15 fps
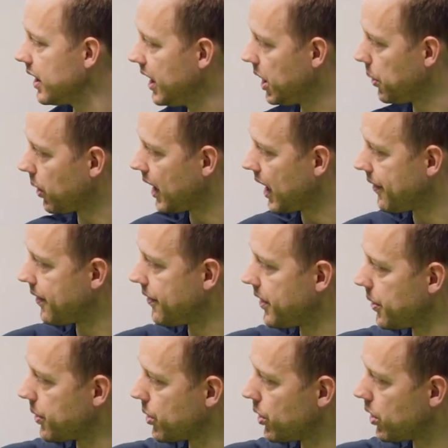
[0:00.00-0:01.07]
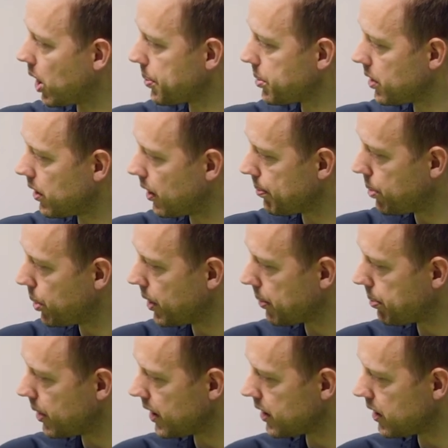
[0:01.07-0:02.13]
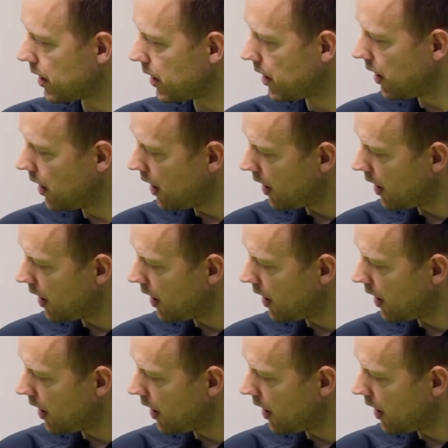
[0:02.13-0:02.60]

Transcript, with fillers: he will have a very good option on putting pressure